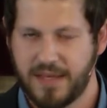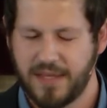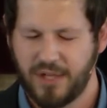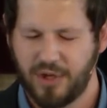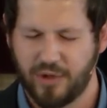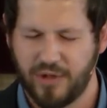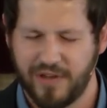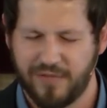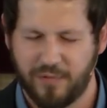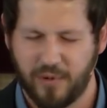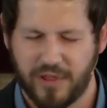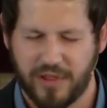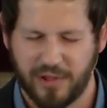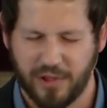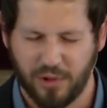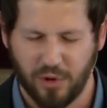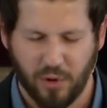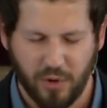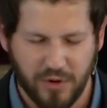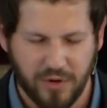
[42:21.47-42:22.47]
You live with
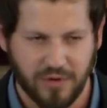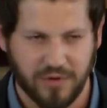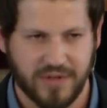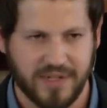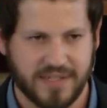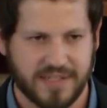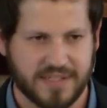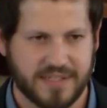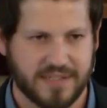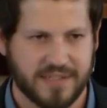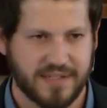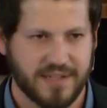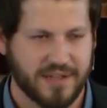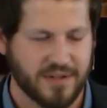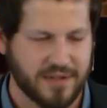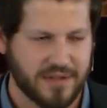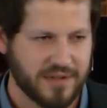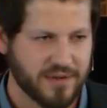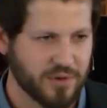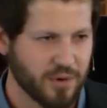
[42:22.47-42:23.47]
loyalness, uh,
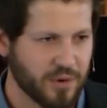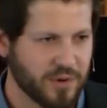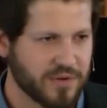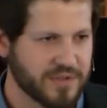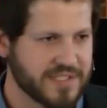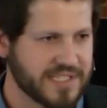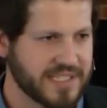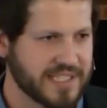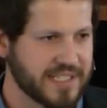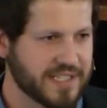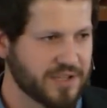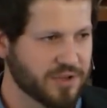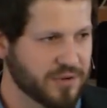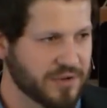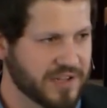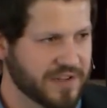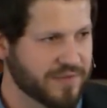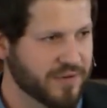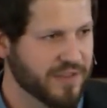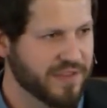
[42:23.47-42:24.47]
loyalty. You
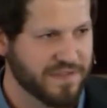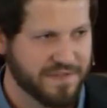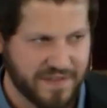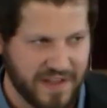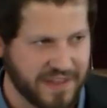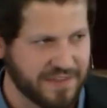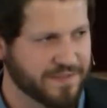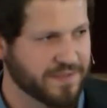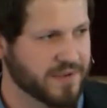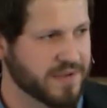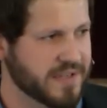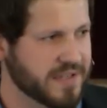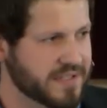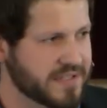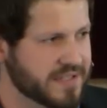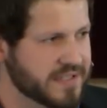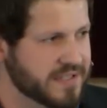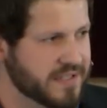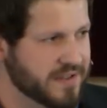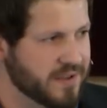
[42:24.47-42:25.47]
live with
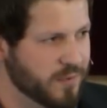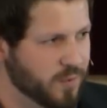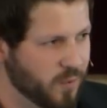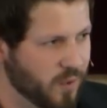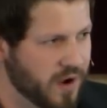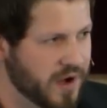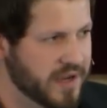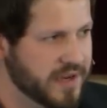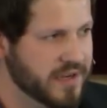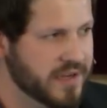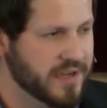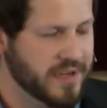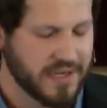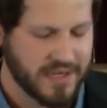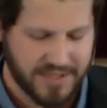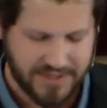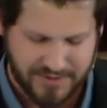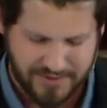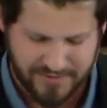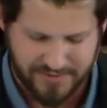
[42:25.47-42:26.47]
faithfulness to the one
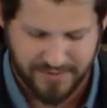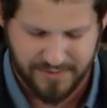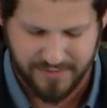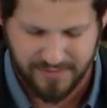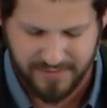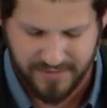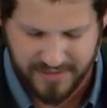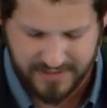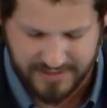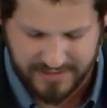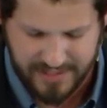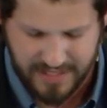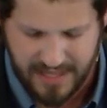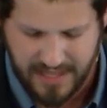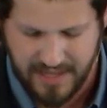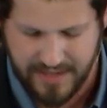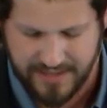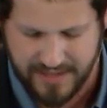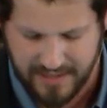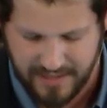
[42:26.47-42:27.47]
true
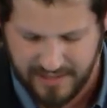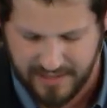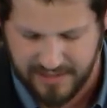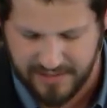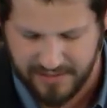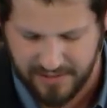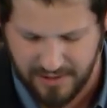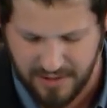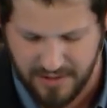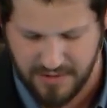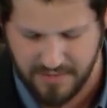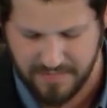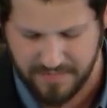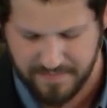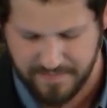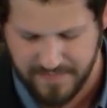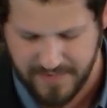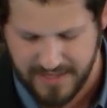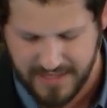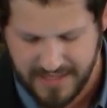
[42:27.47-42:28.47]
God alone.
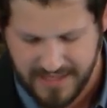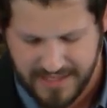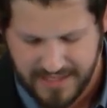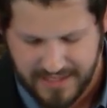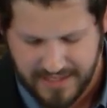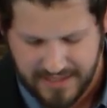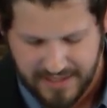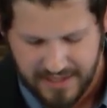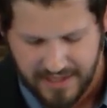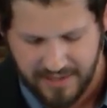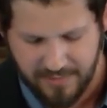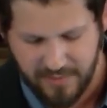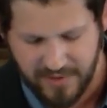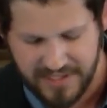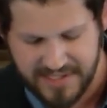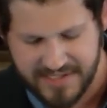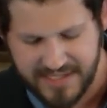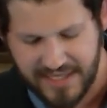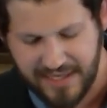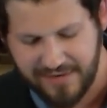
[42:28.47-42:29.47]
And we
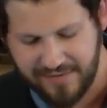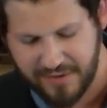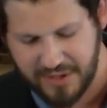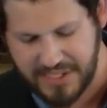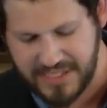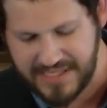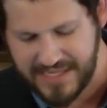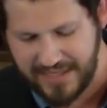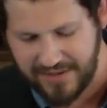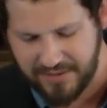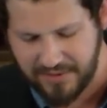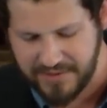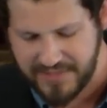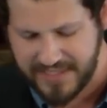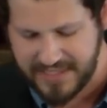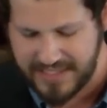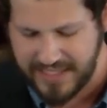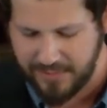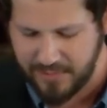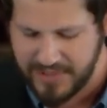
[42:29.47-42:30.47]
see in verses 8 through
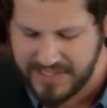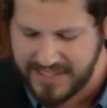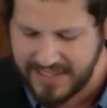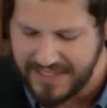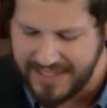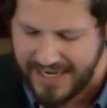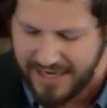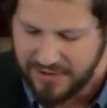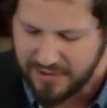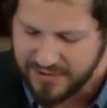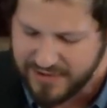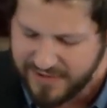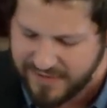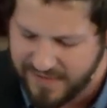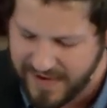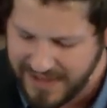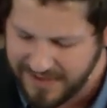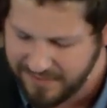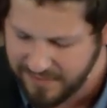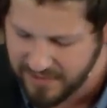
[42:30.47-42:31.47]
16, we see Daniel's
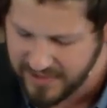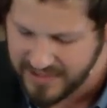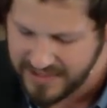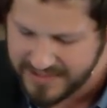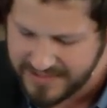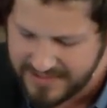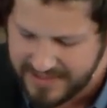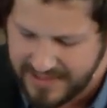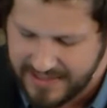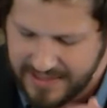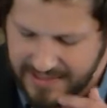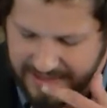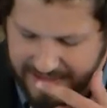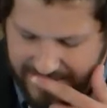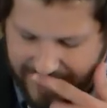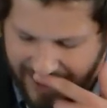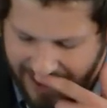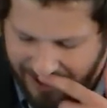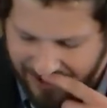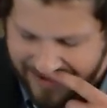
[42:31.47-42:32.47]
faithfulness and then
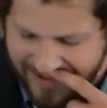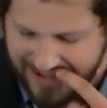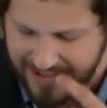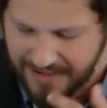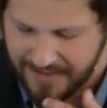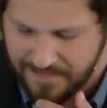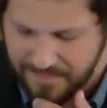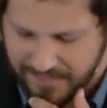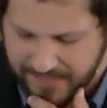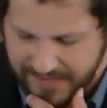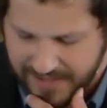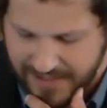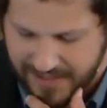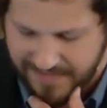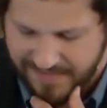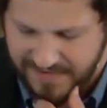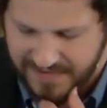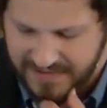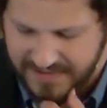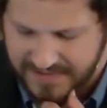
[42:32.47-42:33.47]
the outcome
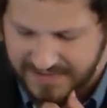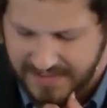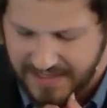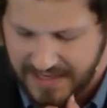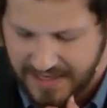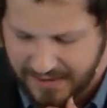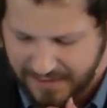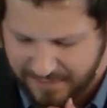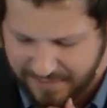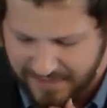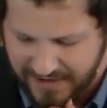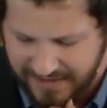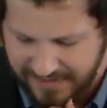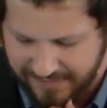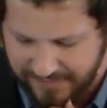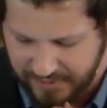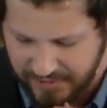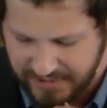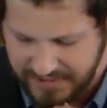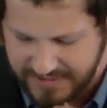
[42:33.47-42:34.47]
of his
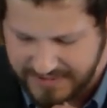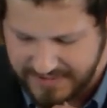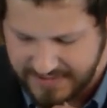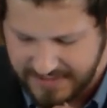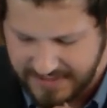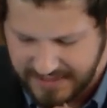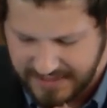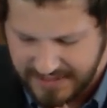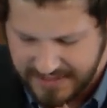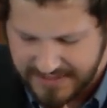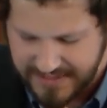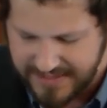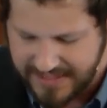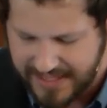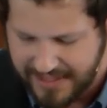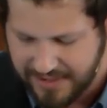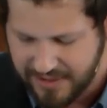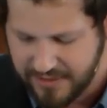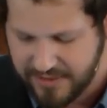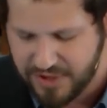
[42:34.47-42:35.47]
faithfulness. See,
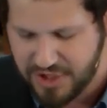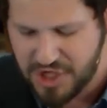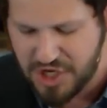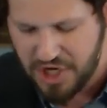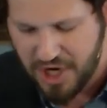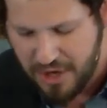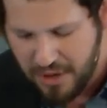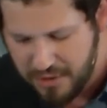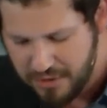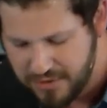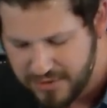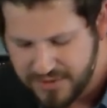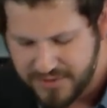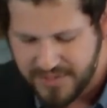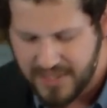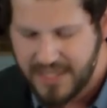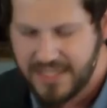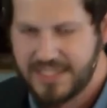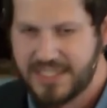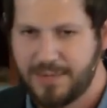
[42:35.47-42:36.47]
Daniel
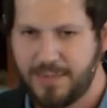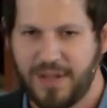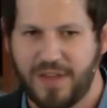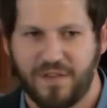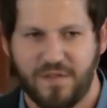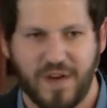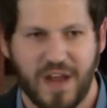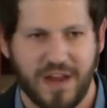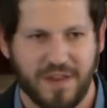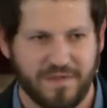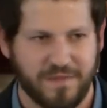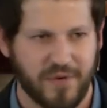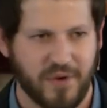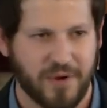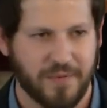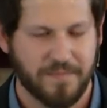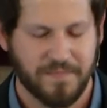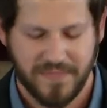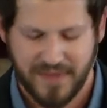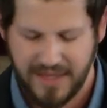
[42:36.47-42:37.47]
chose to be
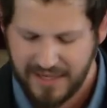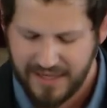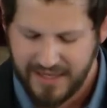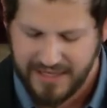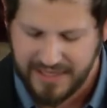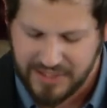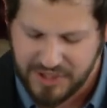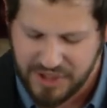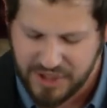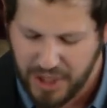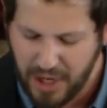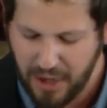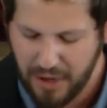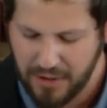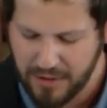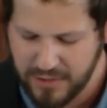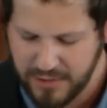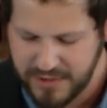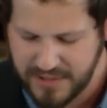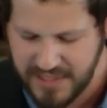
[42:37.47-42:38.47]
faithful. He
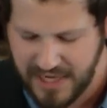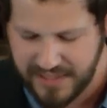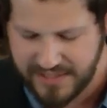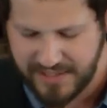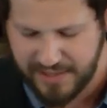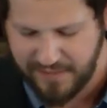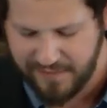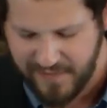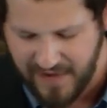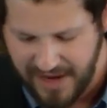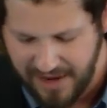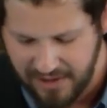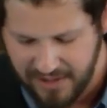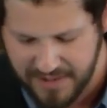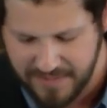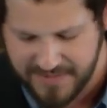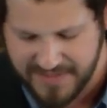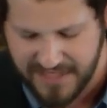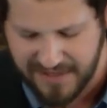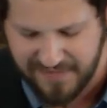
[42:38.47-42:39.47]
chose not to defile
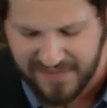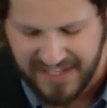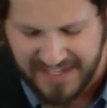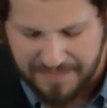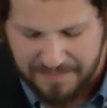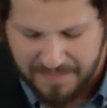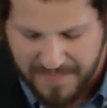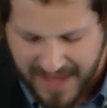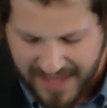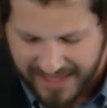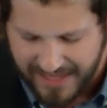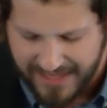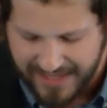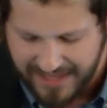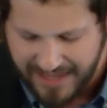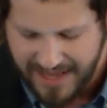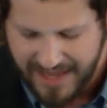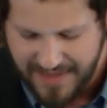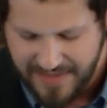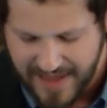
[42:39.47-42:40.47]
himself. He
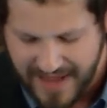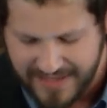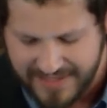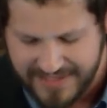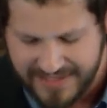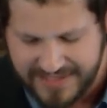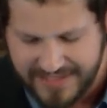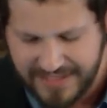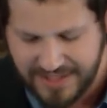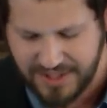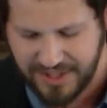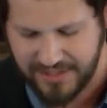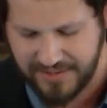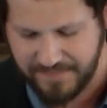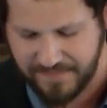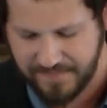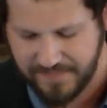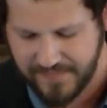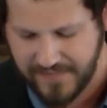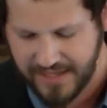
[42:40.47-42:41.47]
made that decision.
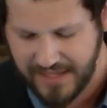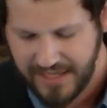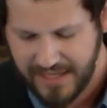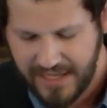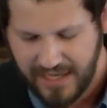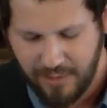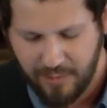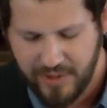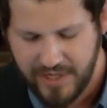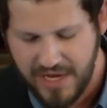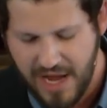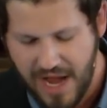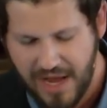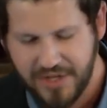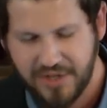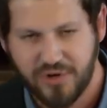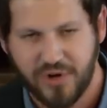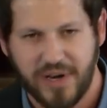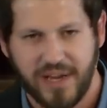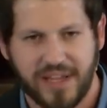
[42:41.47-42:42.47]
He would
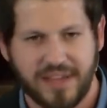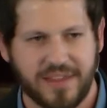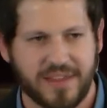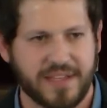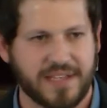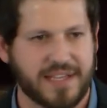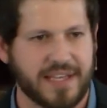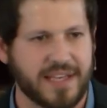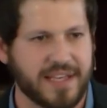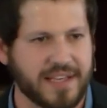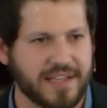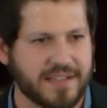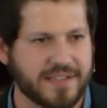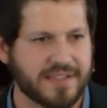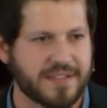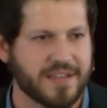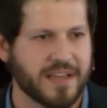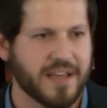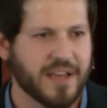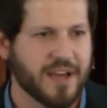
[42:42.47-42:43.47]
not drink the
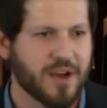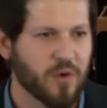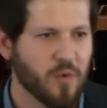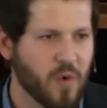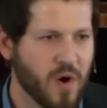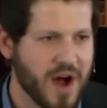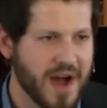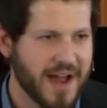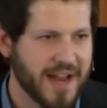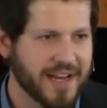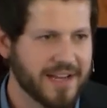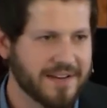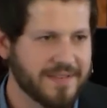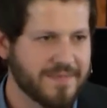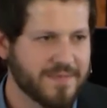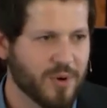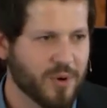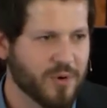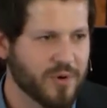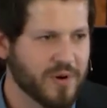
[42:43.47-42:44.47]
king's
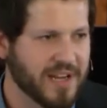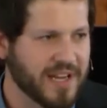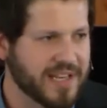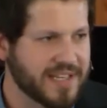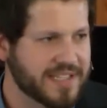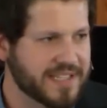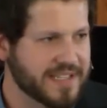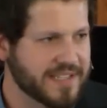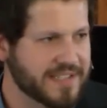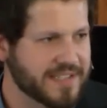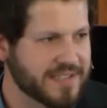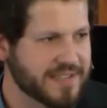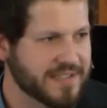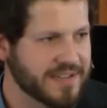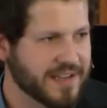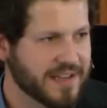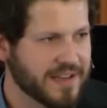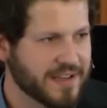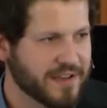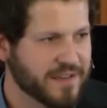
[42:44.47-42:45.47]
wine or eat his
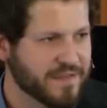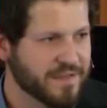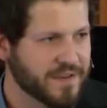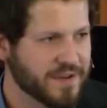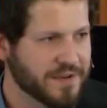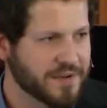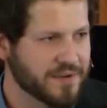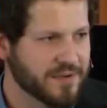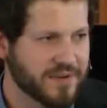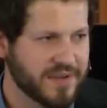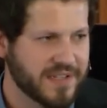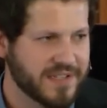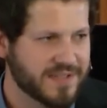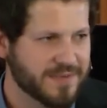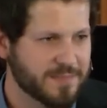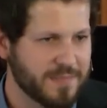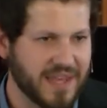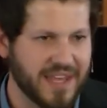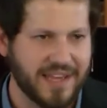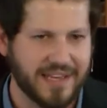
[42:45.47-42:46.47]
food,
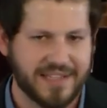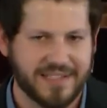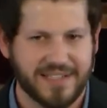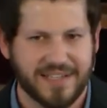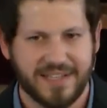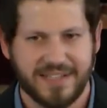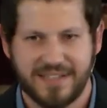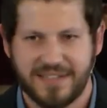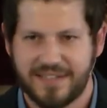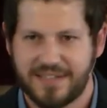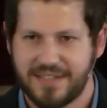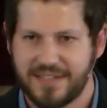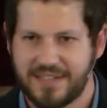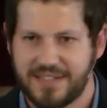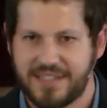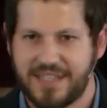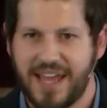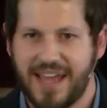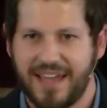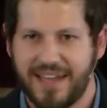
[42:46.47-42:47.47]
his meat, his
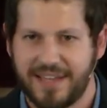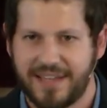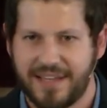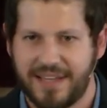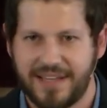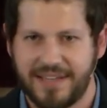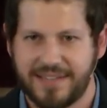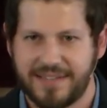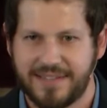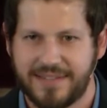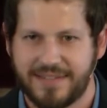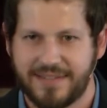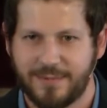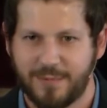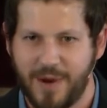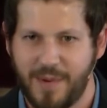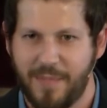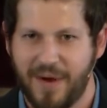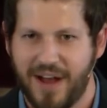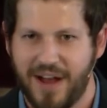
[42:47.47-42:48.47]
steak, his
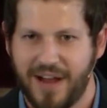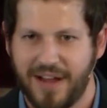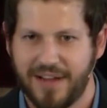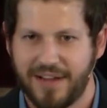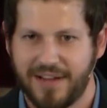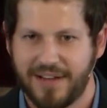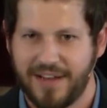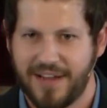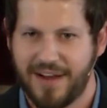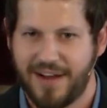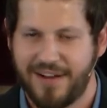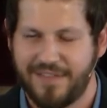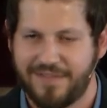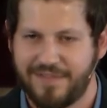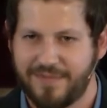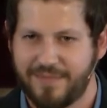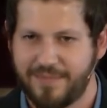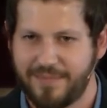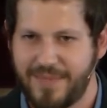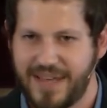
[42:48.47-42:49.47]
ribeye. Now,
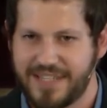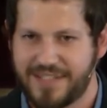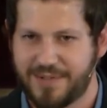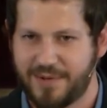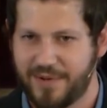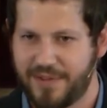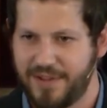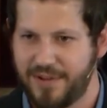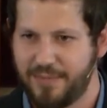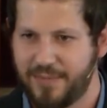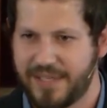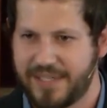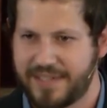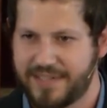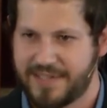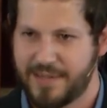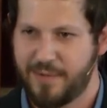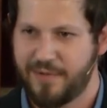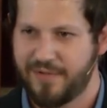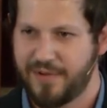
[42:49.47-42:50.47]
I've messed with you
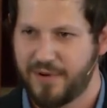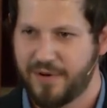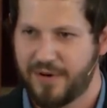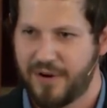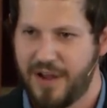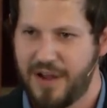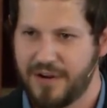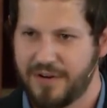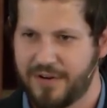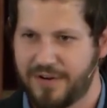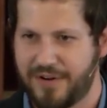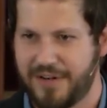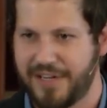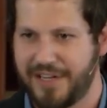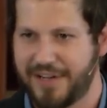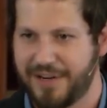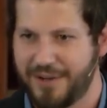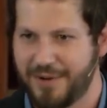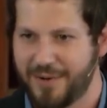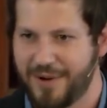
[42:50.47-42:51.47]
because some of you are
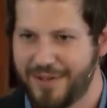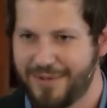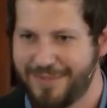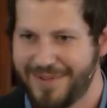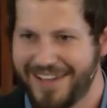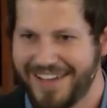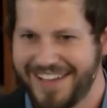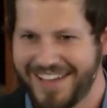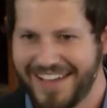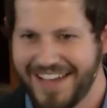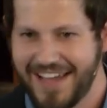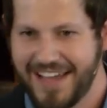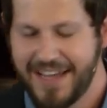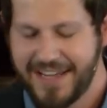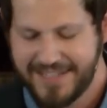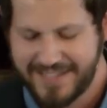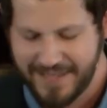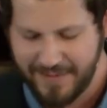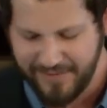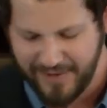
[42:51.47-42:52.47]
hungry. Are you with me?
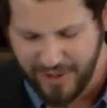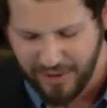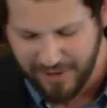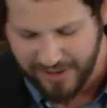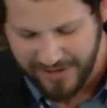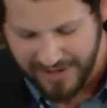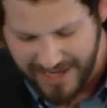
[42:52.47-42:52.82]
And some of you are